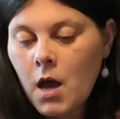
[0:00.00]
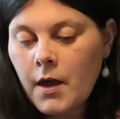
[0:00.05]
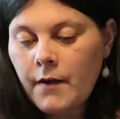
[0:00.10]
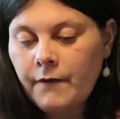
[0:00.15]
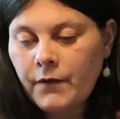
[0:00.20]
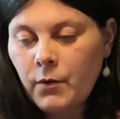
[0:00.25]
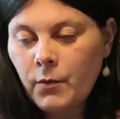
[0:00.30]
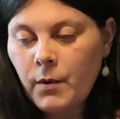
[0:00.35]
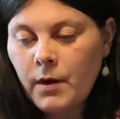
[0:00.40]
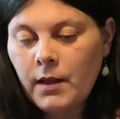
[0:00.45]

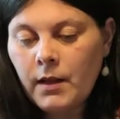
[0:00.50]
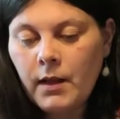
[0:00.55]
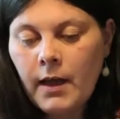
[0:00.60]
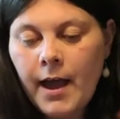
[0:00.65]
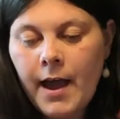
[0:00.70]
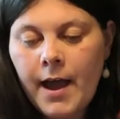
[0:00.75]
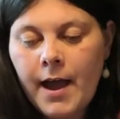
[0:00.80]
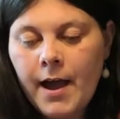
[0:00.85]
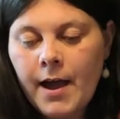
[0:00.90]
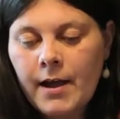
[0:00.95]
if you will,
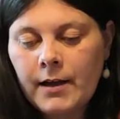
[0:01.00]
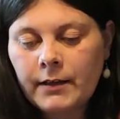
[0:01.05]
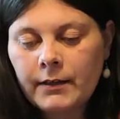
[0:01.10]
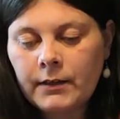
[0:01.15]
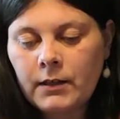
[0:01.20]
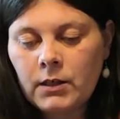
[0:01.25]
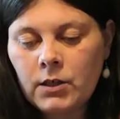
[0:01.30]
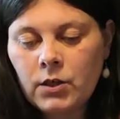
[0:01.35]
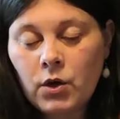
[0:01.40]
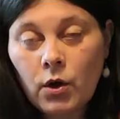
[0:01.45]

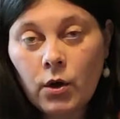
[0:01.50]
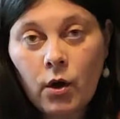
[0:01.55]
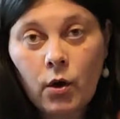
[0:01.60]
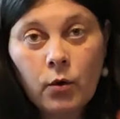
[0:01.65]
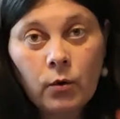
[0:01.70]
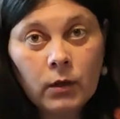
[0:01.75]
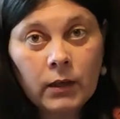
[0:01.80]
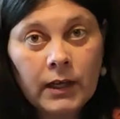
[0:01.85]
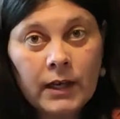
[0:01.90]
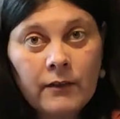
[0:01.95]
and not
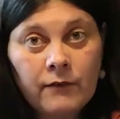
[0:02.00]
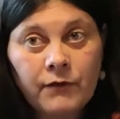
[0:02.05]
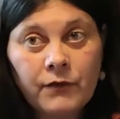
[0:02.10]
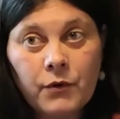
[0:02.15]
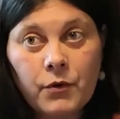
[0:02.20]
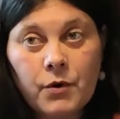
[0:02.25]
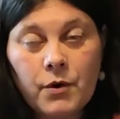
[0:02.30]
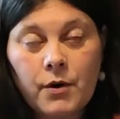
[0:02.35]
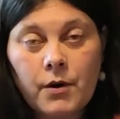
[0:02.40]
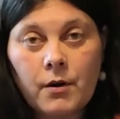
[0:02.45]
only
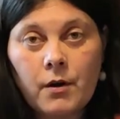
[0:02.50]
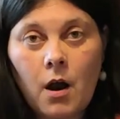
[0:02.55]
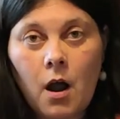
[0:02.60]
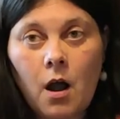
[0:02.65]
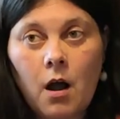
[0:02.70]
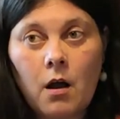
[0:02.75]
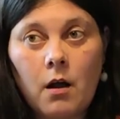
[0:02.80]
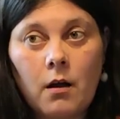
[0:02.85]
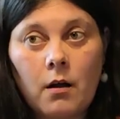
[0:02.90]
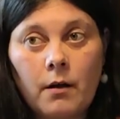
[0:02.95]
for
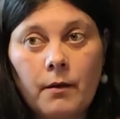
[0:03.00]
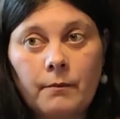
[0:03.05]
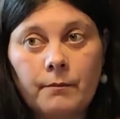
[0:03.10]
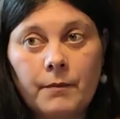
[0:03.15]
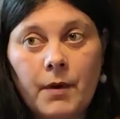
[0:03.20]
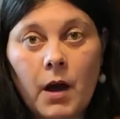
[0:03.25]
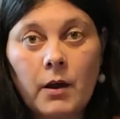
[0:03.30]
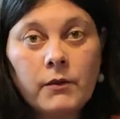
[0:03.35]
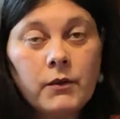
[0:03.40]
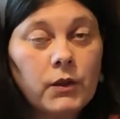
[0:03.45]
um,
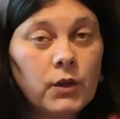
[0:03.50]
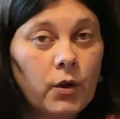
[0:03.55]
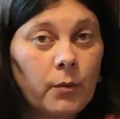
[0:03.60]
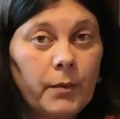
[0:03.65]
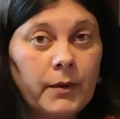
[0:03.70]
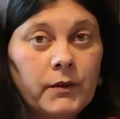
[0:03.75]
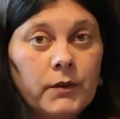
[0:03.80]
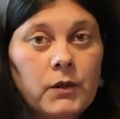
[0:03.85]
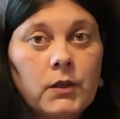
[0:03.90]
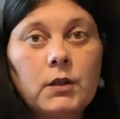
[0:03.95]
us
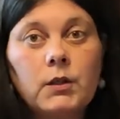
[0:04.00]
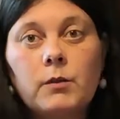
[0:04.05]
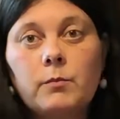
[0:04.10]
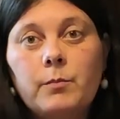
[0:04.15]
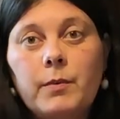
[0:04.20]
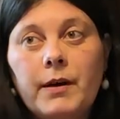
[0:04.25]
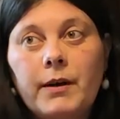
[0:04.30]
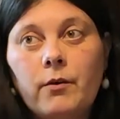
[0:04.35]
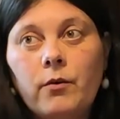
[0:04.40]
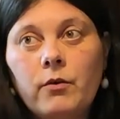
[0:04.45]
humans,
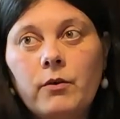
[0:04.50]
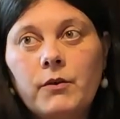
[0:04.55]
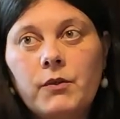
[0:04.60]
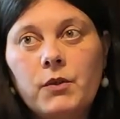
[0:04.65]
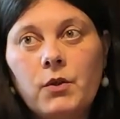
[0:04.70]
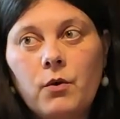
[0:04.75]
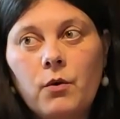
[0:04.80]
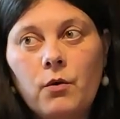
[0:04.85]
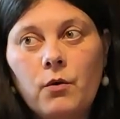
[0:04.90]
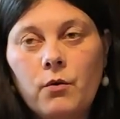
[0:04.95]
but
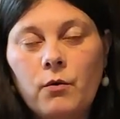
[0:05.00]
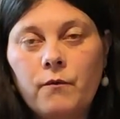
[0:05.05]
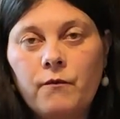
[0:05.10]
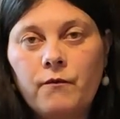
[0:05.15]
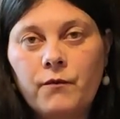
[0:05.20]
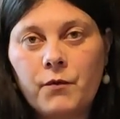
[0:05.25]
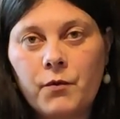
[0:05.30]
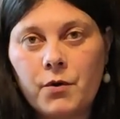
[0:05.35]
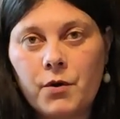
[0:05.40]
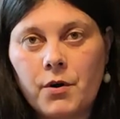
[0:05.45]
also
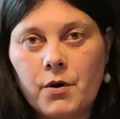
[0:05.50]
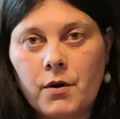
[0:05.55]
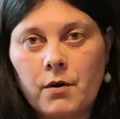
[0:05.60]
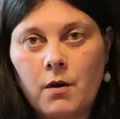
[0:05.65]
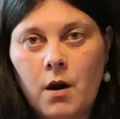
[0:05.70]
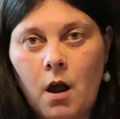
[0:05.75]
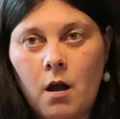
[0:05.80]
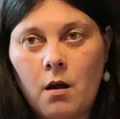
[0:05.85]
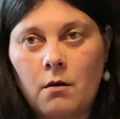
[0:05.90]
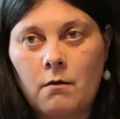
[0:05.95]

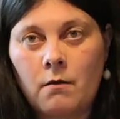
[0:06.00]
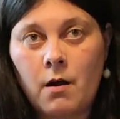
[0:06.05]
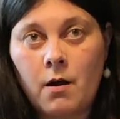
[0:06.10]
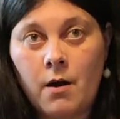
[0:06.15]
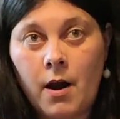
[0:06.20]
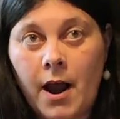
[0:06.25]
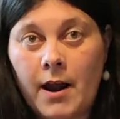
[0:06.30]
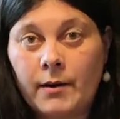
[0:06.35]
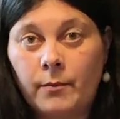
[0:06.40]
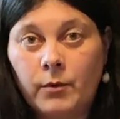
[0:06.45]
for uh,
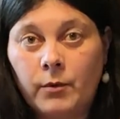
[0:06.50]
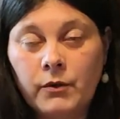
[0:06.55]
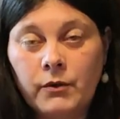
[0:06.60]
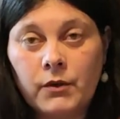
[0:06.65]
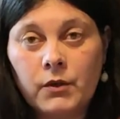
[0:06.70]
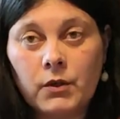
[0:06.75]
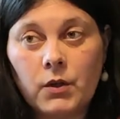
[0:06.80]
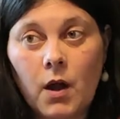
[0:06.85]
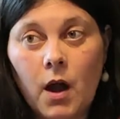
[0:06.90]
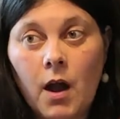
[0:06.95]
our animals.
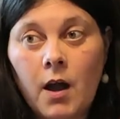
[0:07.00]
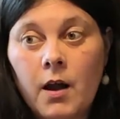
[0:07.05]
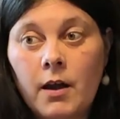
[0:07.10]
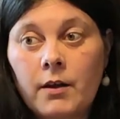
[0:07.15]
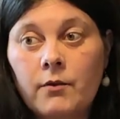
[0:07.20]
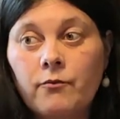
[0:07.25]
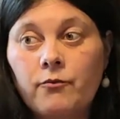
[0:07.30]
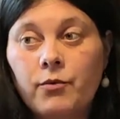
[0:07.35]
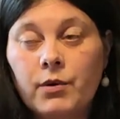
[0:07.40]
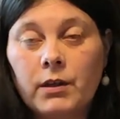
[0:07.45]
So
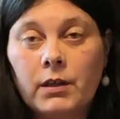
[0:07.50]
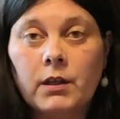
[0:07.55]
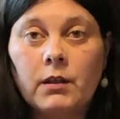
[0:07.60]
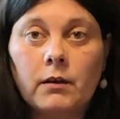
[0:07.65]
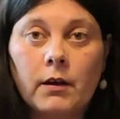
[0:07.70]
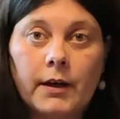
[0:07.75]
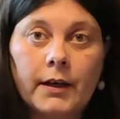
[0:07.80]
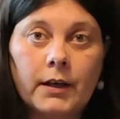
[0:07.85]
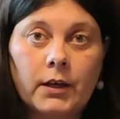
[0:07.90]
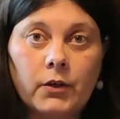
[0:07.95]
I really
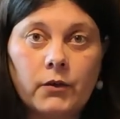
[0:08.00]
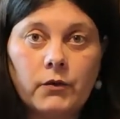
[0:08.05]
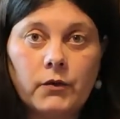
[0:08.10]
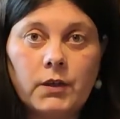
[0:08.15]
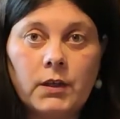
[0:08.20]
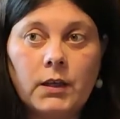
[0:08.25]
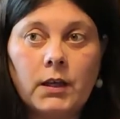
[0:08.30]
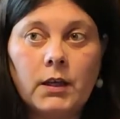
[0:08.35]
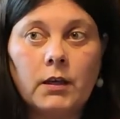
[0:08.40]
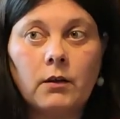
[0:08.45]
like
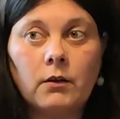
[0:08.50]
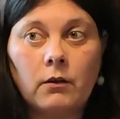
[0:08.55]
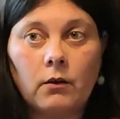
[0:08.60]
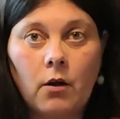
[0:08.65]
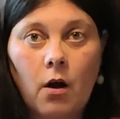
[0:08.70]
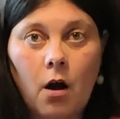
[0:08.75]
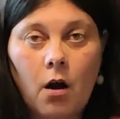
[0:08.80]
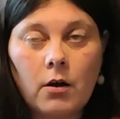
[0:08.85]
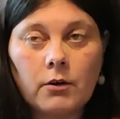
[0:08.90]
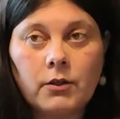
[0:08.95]
using it a
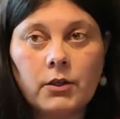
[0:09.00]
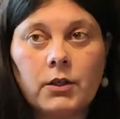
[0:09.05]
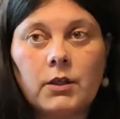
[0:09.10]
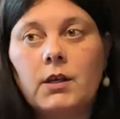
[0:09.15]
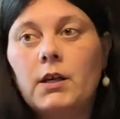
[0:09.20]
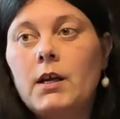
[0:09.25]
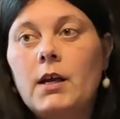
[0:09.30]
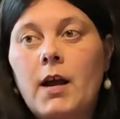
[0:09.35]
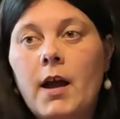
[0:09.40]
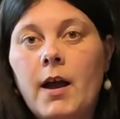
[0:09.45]
lot
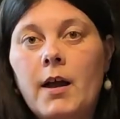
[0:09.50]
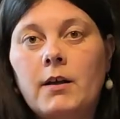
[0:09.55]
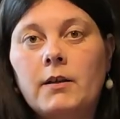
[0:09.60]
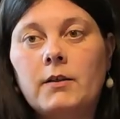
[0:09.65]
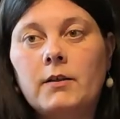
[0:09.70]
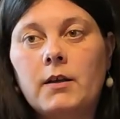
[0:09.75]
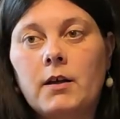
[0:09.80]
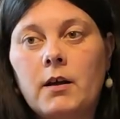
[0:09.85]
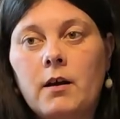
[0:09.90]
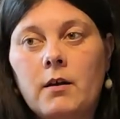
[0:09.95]

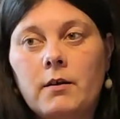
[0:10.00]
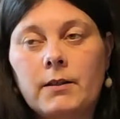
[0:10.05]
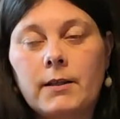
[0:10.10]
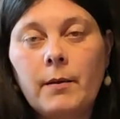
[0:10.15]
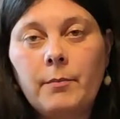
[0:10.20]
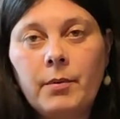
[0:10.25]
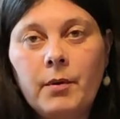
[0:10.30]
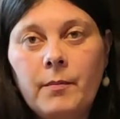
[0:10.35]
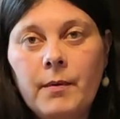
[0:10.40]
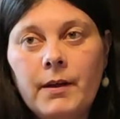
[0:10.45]
as a
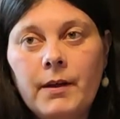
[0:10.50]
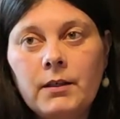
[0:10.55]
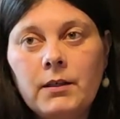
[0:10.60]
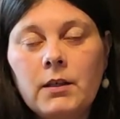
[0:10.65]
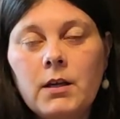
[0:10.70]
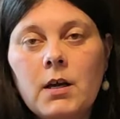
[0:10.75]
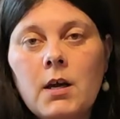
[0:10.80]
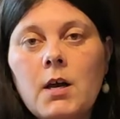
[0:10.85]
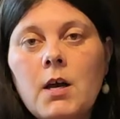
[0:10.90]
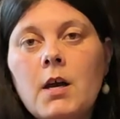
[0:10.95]
supplement
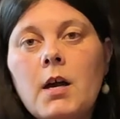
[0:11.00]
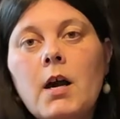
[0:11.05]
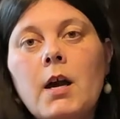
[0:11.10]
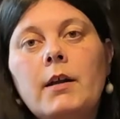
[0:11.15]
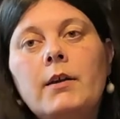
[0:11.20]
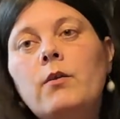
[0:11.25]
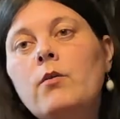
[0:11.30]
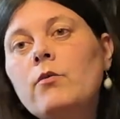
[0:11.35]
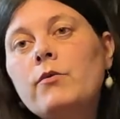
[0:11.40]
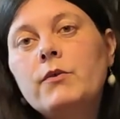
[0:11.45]

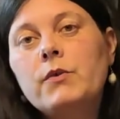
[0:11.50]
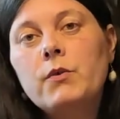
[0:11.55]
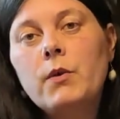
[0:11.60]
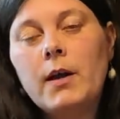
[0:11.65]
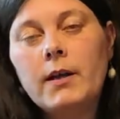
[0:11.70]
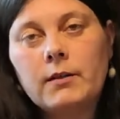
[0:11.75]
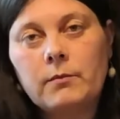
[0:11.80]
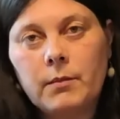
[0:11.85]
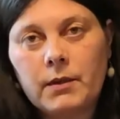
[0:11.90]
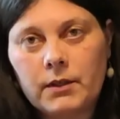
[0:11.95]
and also
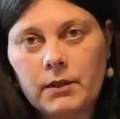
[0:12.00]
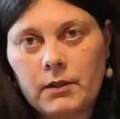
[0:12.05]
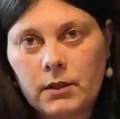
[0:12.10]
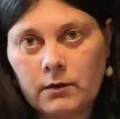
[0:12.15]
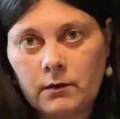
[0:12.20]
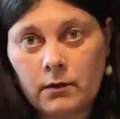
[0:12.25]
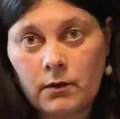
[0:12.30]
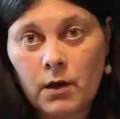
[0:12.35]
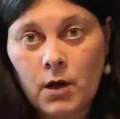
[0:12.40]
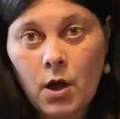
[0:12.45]
as
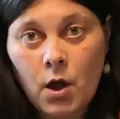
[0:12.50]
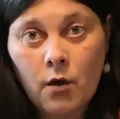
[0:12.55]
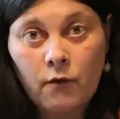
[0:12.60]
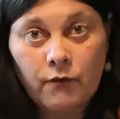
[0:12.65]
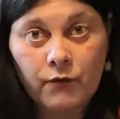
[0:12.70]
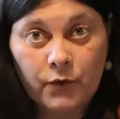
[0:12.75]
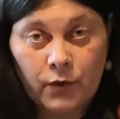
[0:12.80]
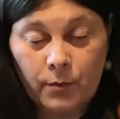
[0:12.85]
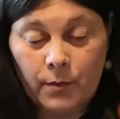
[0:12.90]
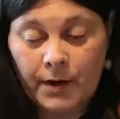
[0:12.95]
medicine
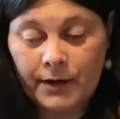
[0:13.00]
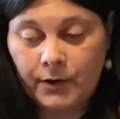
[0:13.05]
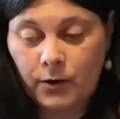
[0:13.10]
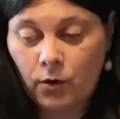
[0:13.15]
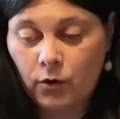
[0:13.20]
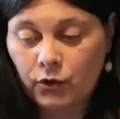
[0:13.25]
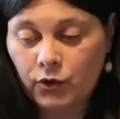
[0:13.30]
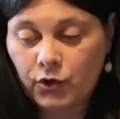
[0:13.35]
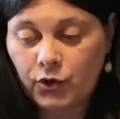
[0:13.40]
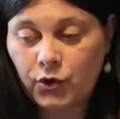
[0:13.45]
for my
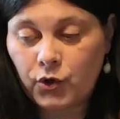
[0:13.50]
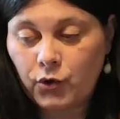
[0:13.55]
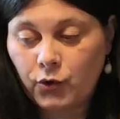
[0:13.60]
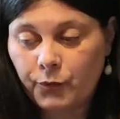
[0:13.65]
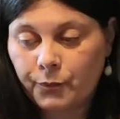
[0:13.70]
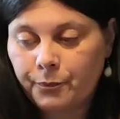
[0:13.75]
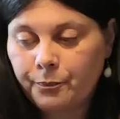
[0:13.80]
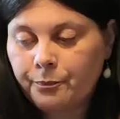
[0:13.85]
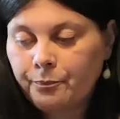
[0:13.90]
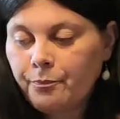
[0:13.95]
dogs too.
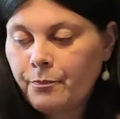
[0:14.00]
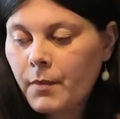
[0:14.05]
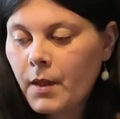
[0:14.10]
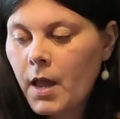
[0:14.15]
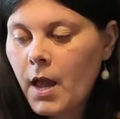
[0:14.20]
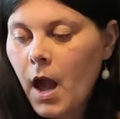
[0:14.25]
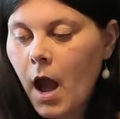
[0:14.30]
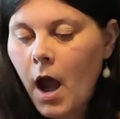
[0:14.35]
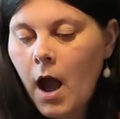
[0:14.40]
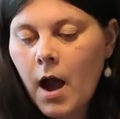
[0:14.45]

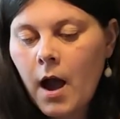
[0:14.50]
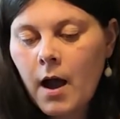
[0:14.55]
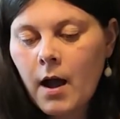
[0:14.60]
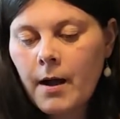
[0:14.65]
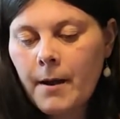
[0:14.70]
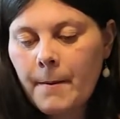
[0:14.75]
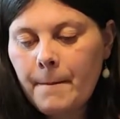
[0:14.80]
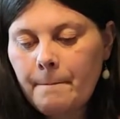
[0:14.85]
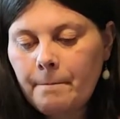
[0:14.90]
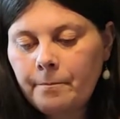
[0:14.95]

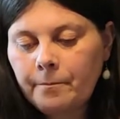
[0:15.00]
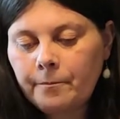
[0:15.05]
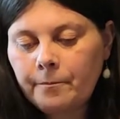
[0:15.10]
Um,